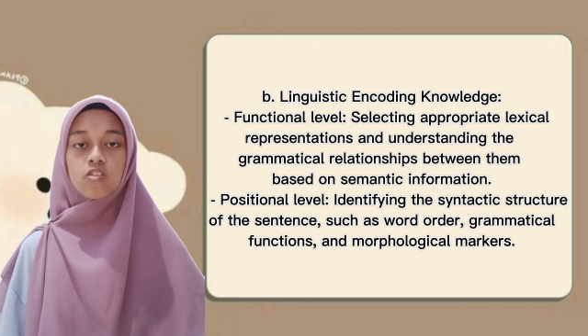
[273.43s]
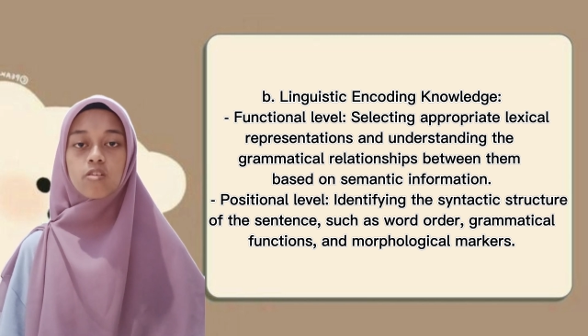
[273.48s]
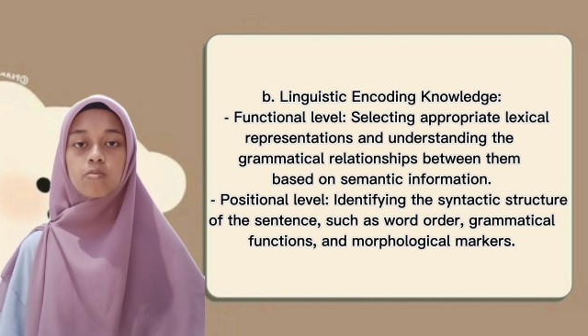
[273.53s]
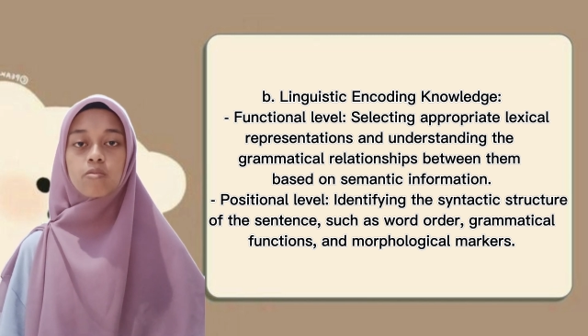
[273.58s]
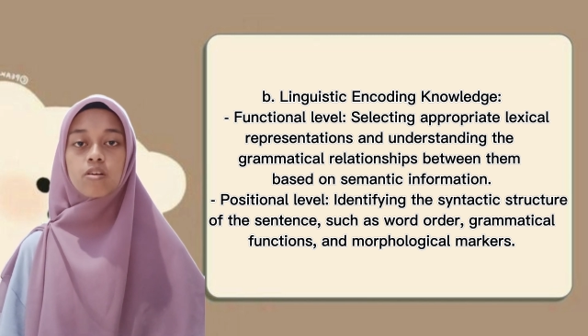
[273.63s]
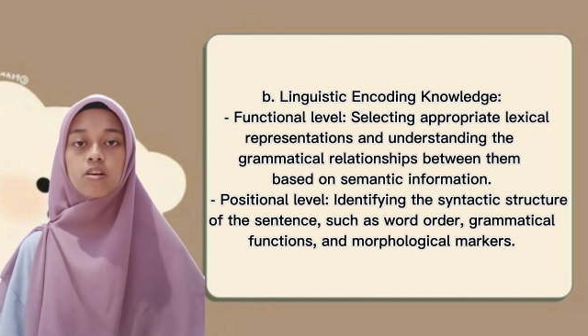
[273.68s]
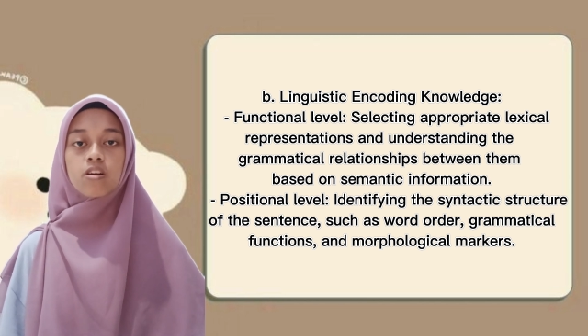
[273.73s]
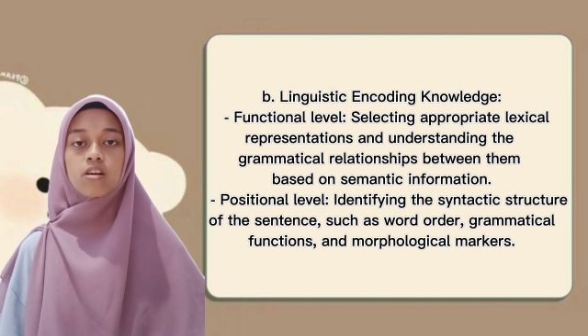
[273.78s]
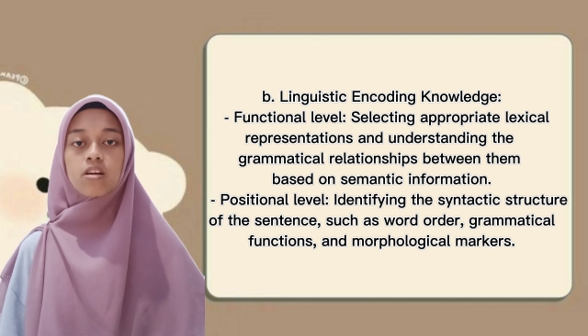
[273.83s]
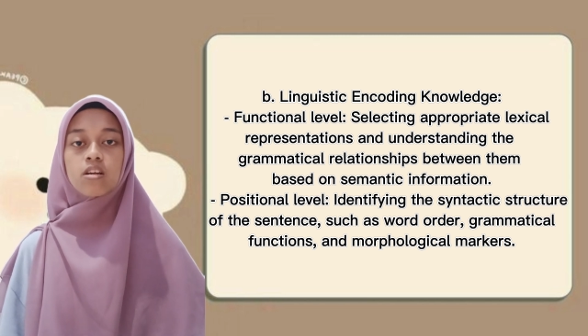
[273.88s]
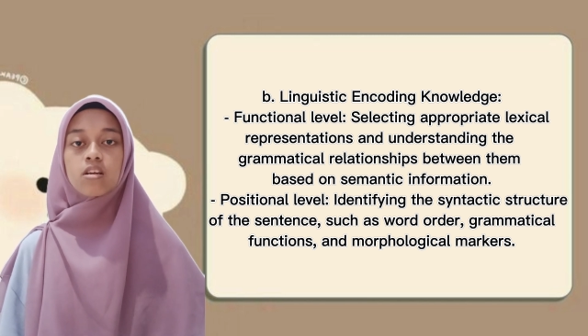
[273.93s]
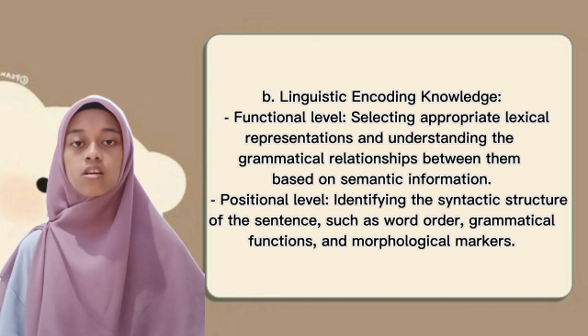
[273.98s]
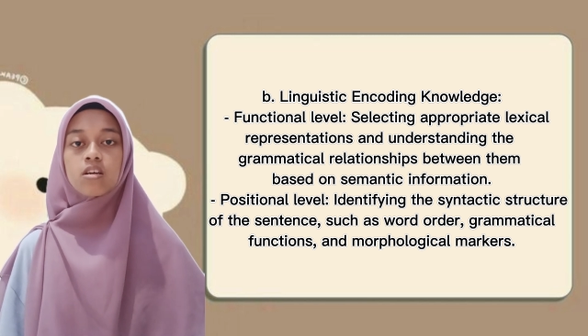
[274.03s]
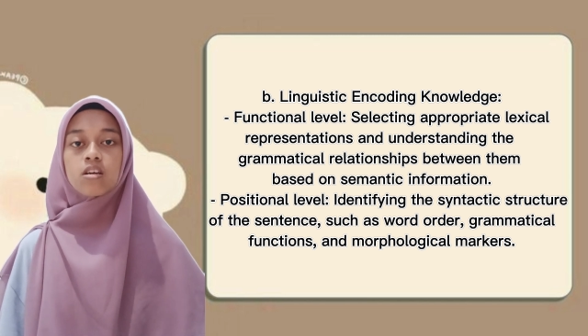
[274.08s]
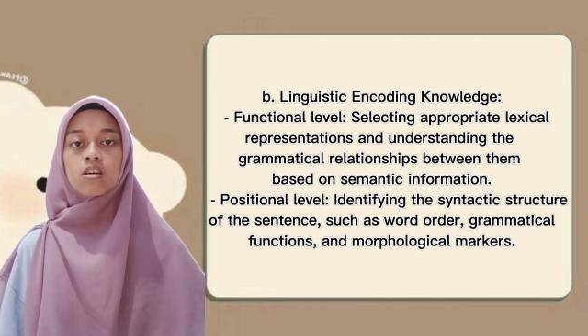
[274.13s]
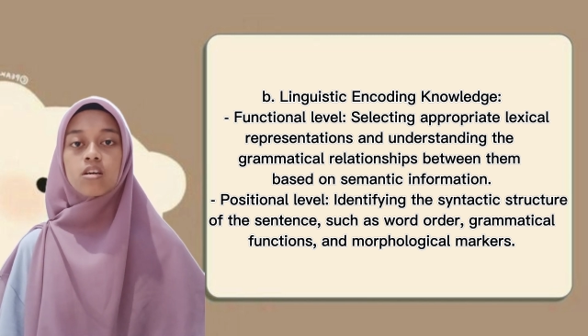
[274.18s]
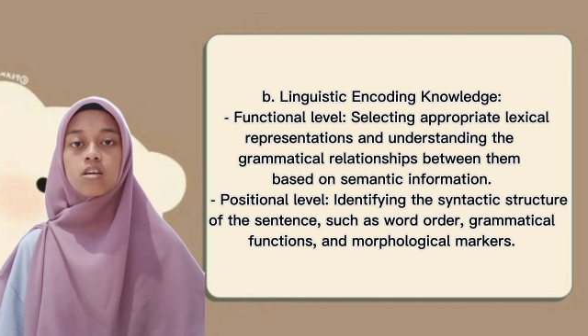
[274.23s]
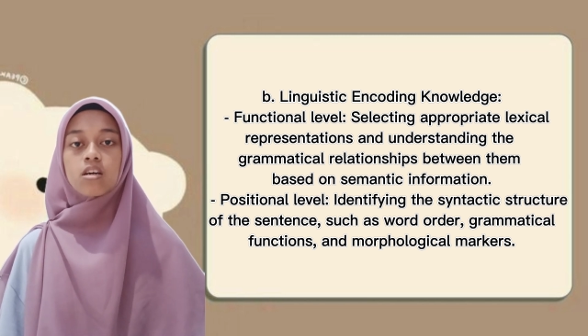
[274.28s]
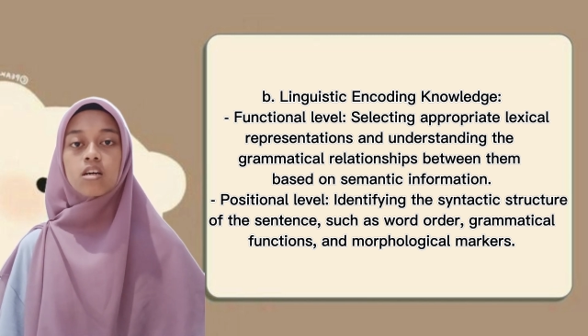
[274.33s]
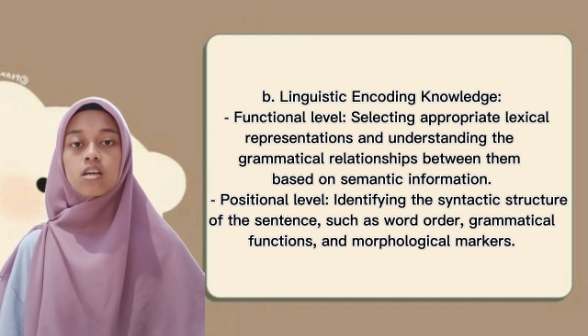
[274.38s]

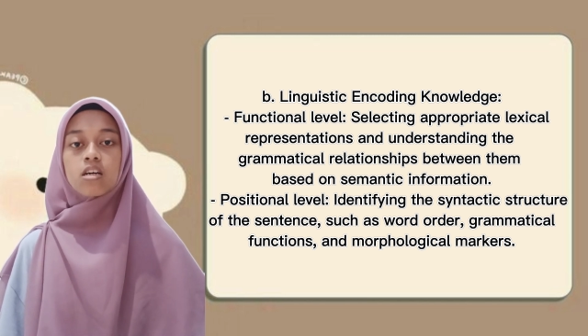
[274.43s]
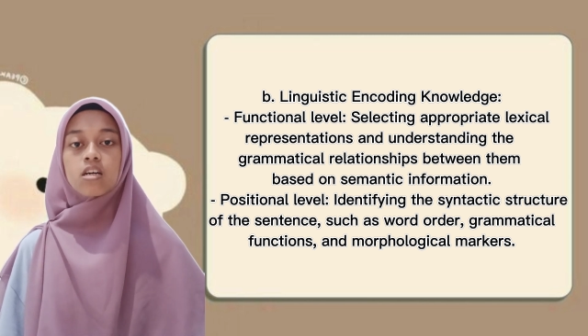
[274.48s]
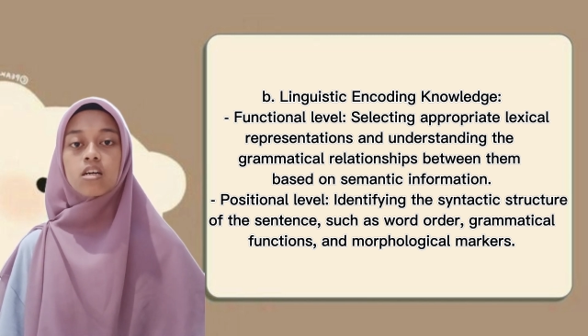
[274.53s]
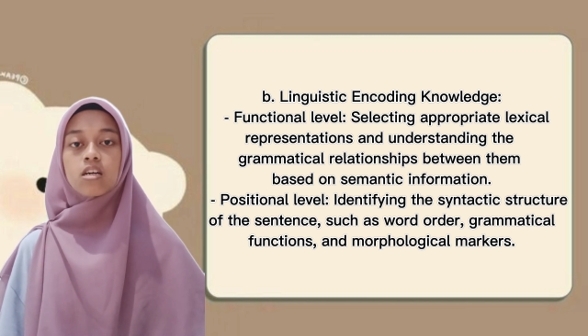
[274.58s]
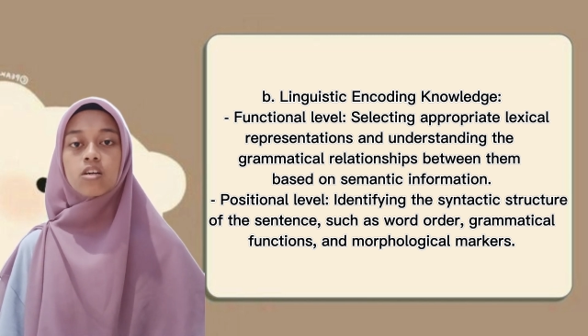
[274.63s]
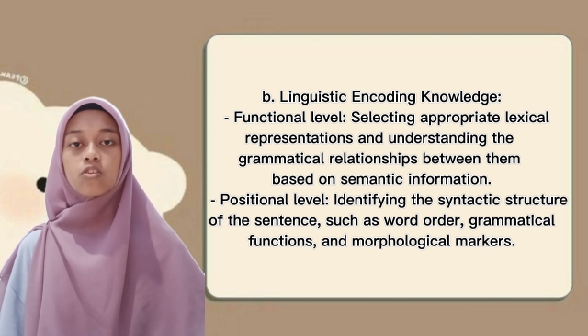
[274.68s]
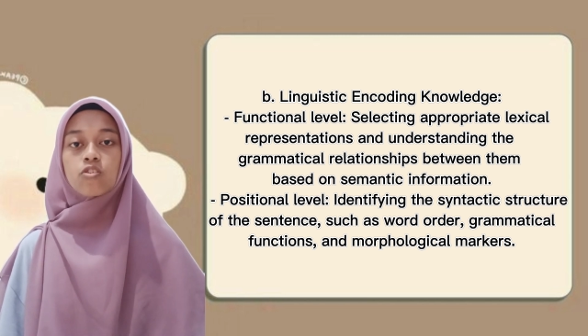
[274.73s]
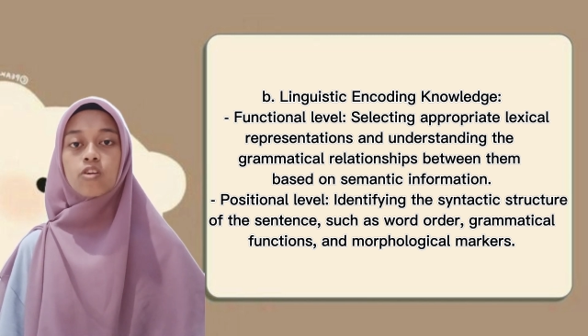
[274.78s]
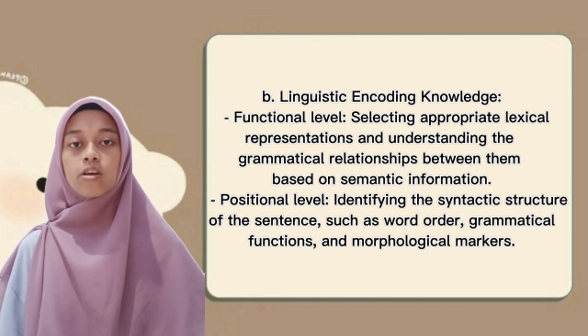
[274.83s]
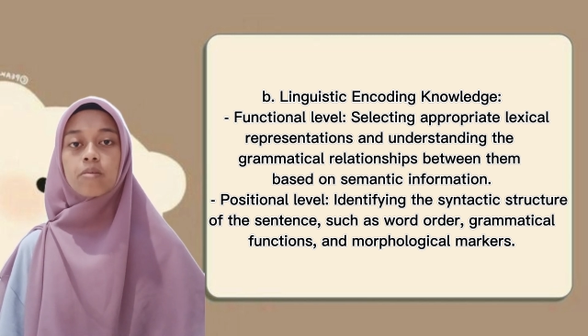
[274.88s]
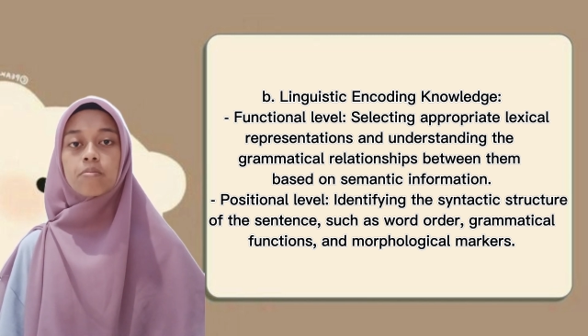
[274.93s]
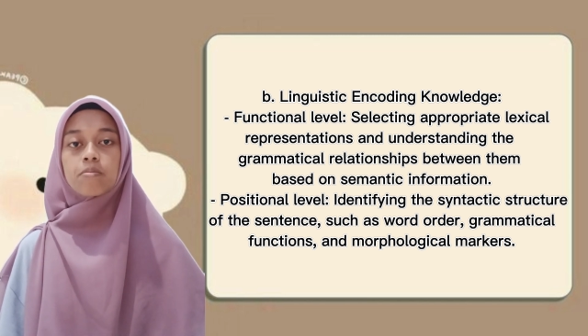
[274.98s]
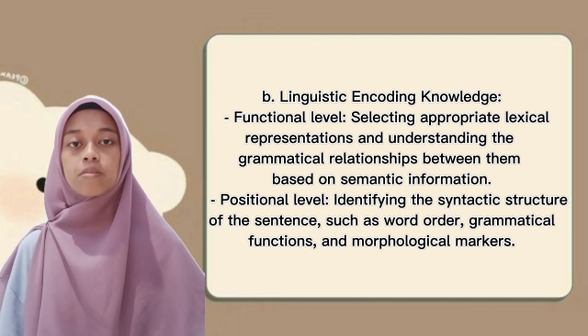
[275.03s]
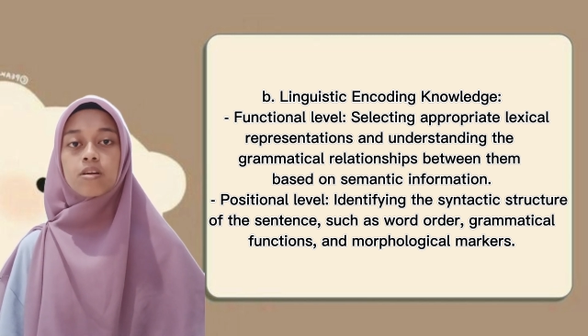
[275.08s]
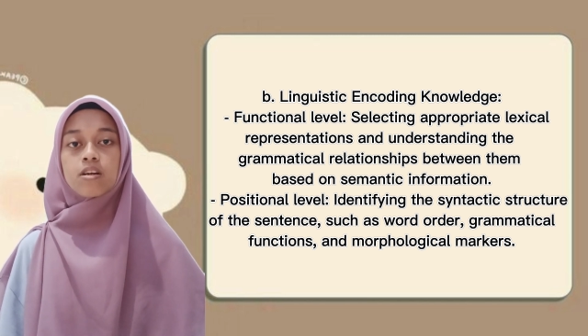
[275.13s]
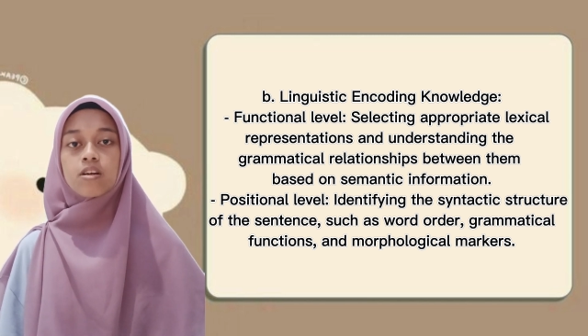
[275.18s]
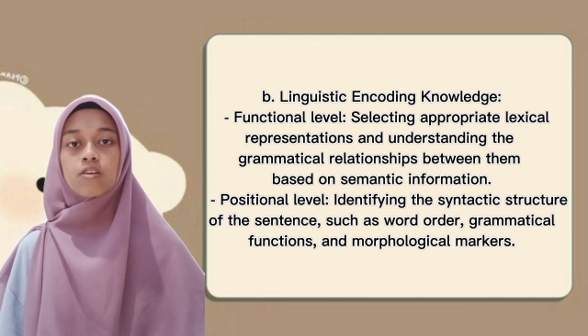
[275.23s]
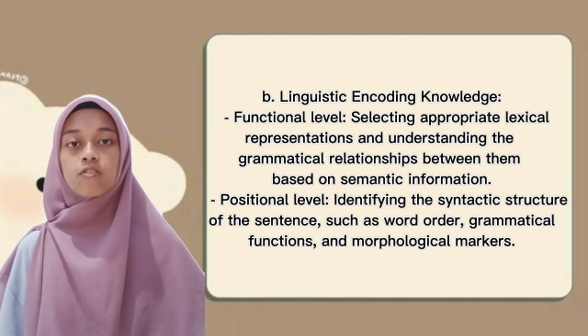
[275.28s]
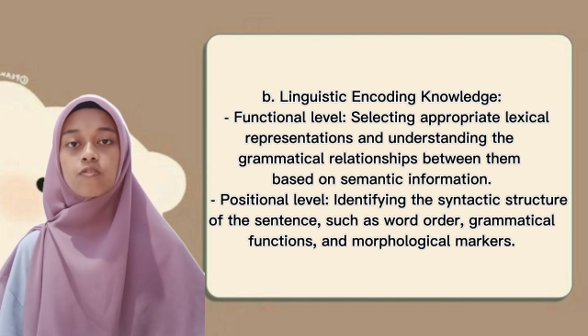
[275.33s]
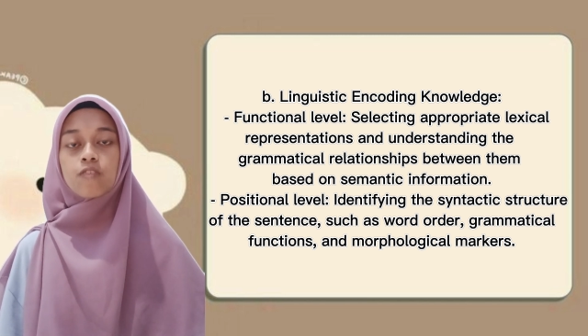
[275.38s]

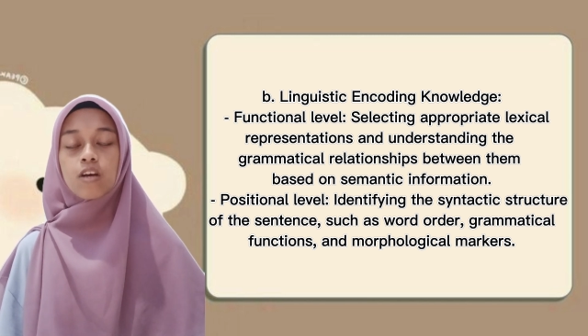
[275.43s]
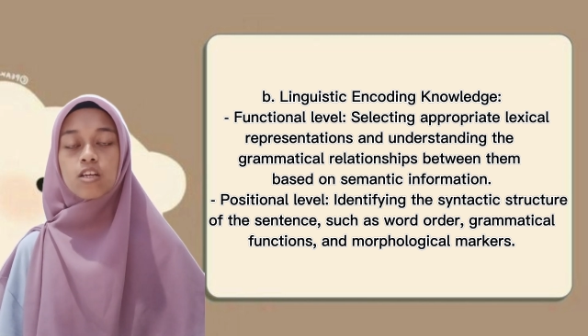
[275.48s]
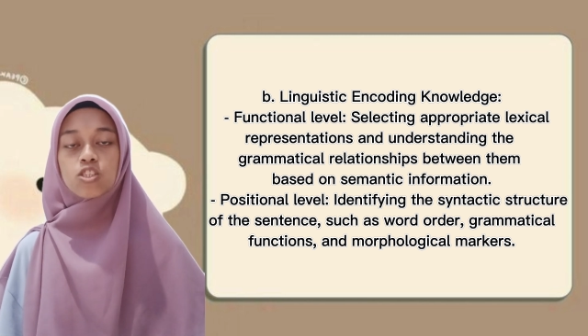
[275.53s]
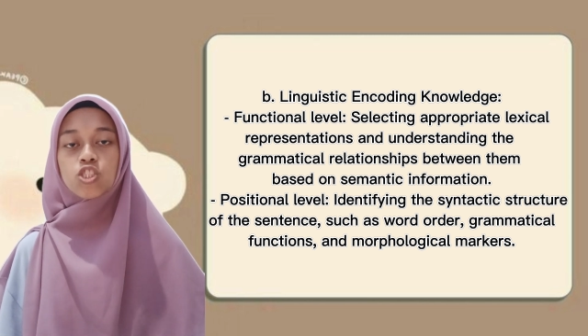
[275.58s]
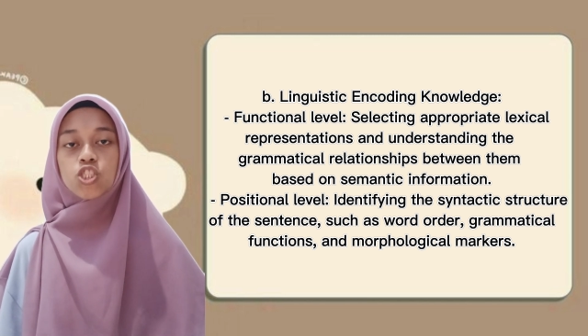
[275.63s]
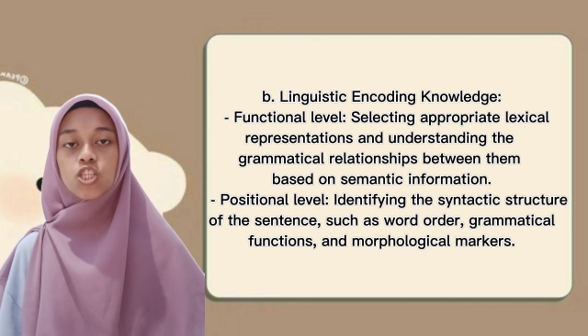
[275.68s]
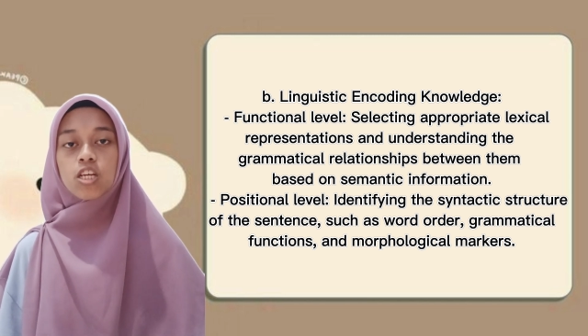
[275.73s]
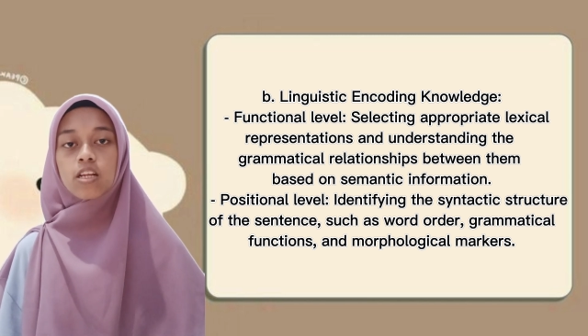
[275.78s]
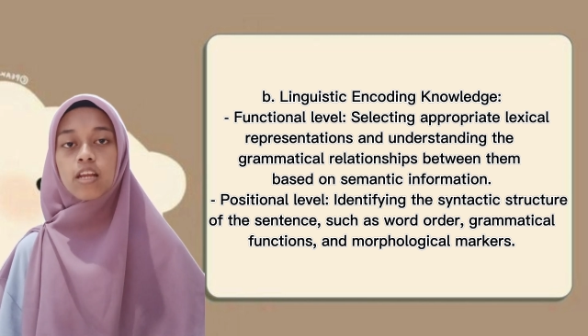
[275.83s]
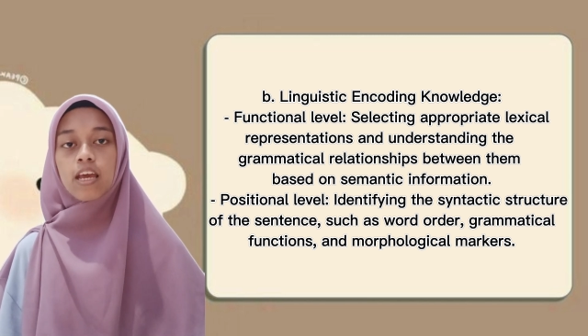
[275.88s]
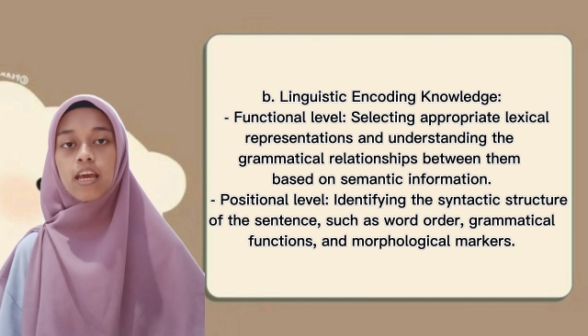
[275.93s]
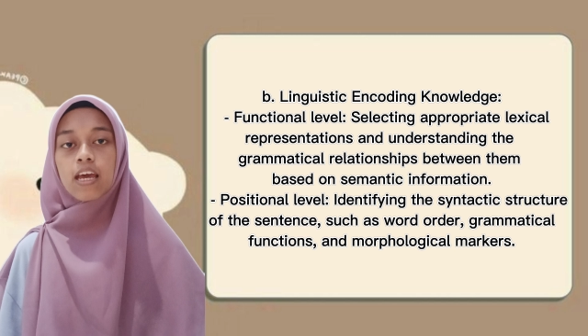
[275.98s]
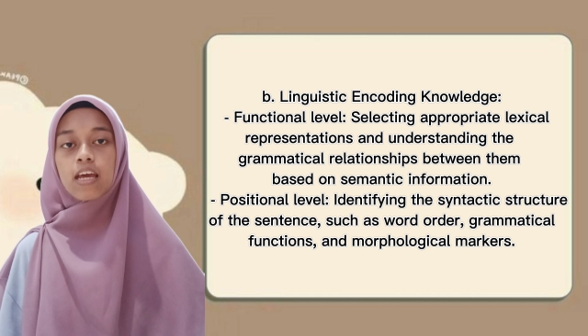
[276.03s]
grammar function,